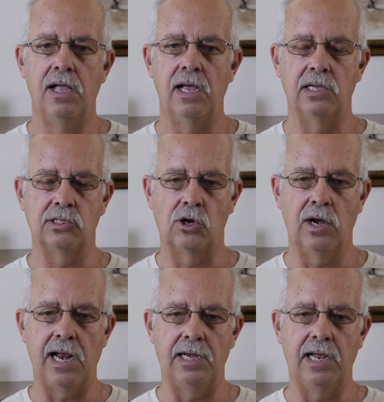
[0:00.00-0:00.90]
It's a
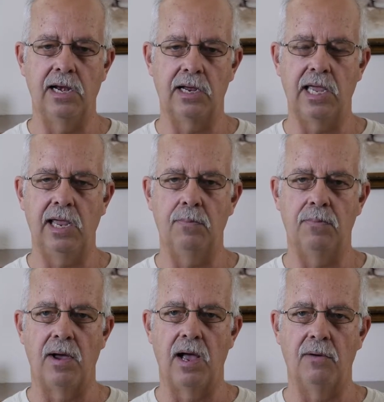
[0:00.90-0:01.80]
good idea to
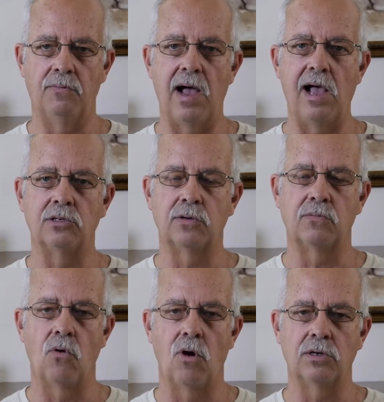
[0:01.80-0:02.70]
keep files,
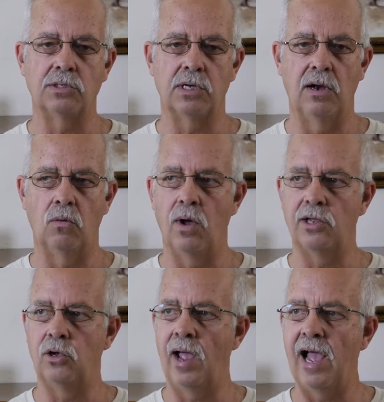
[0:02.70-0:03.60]
of course, on
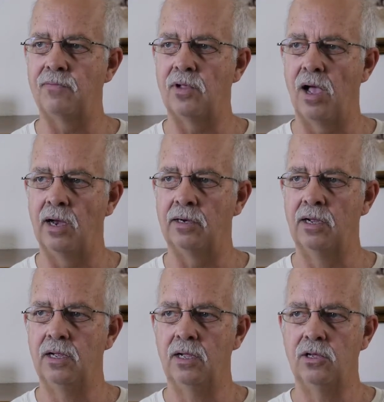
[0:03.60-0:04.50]
what you have done
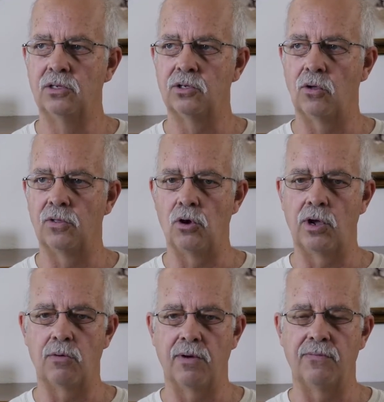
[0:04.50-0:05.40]
so that you
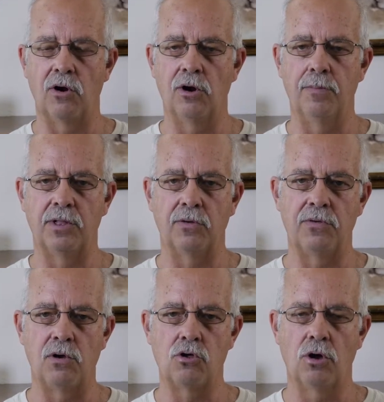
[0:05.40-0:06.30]
can refer to them in the
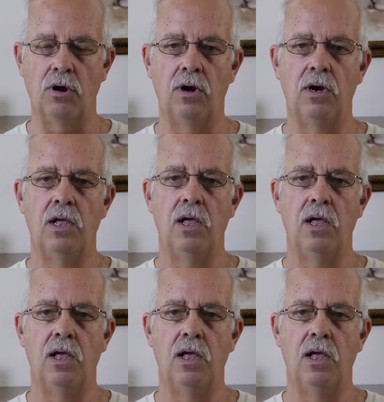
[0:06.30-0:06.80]
future.